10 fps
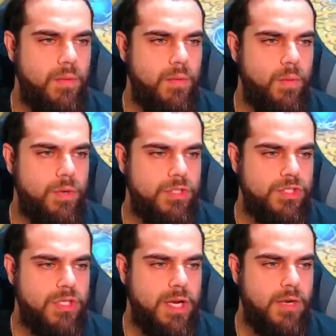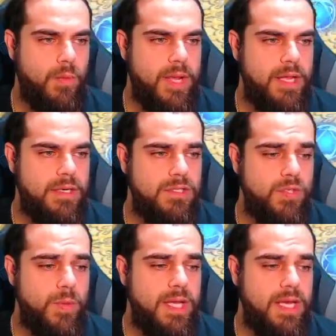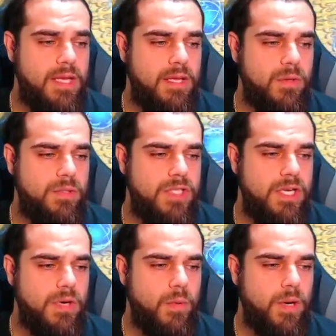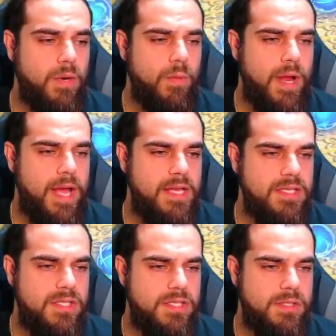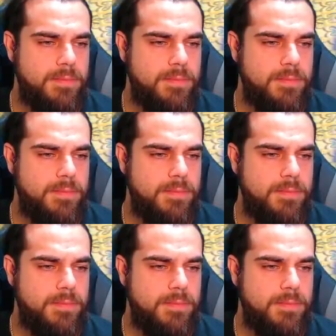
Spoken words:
we're just kind of waiting. So we get killed here. We're going to res.